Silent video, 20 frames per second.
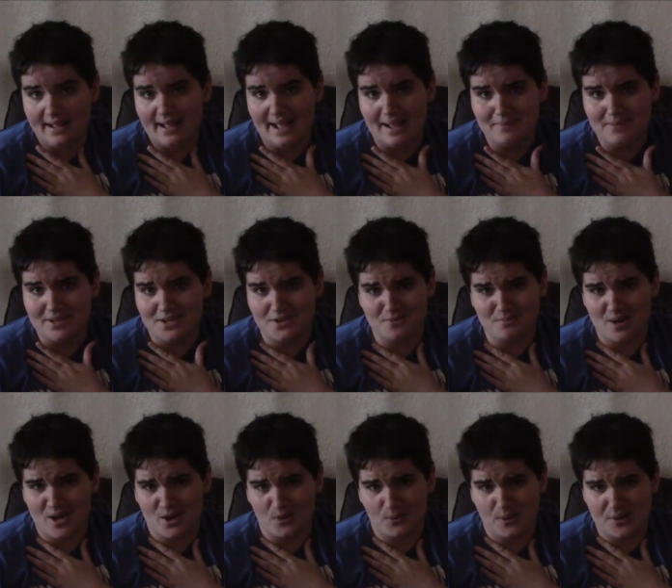I mean, no
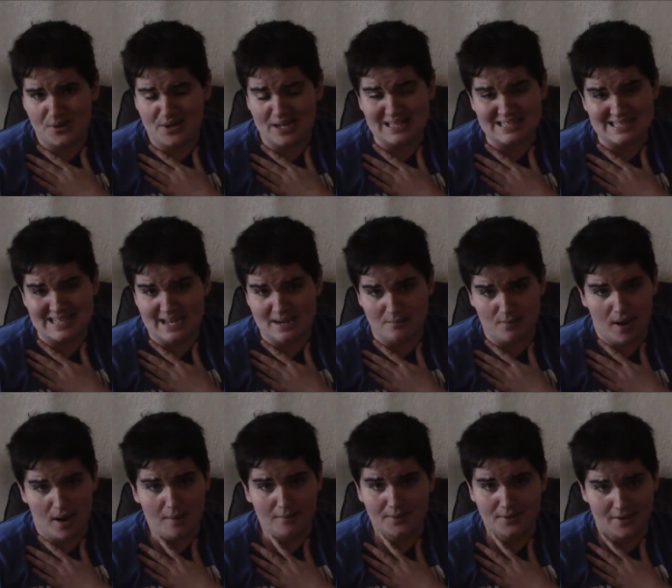matter what you guys say, I'm
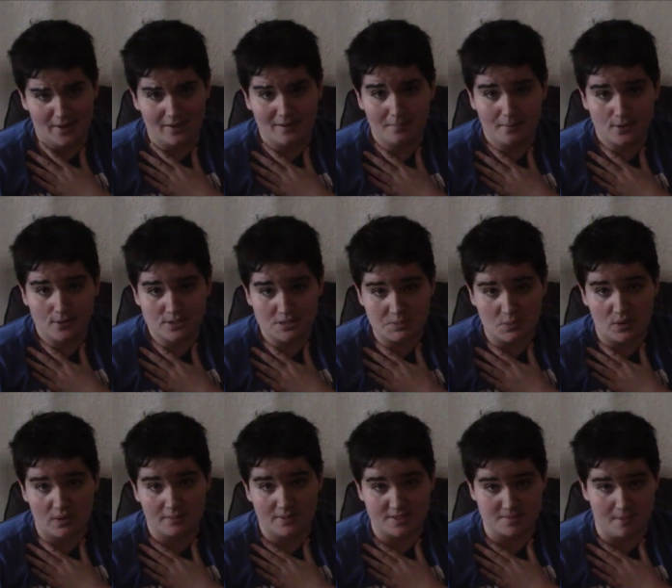probably going to post
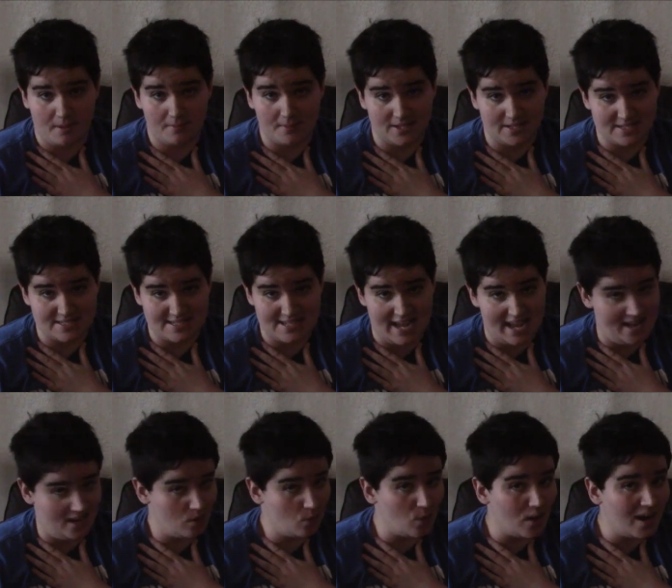more, but it's probably going to
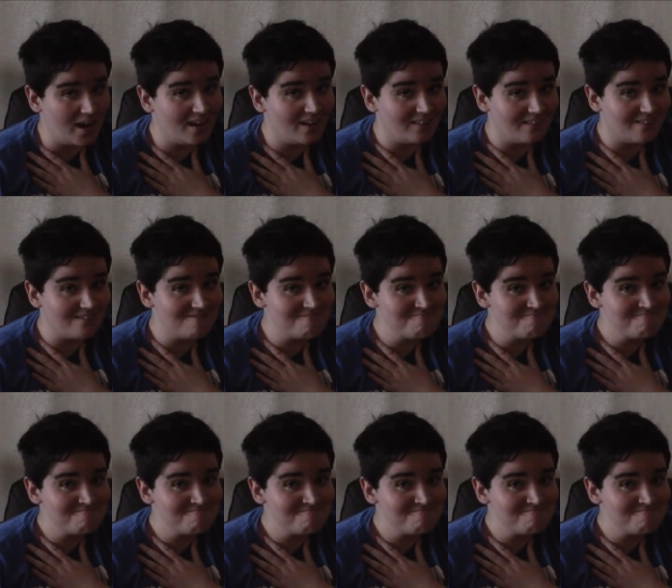take a while.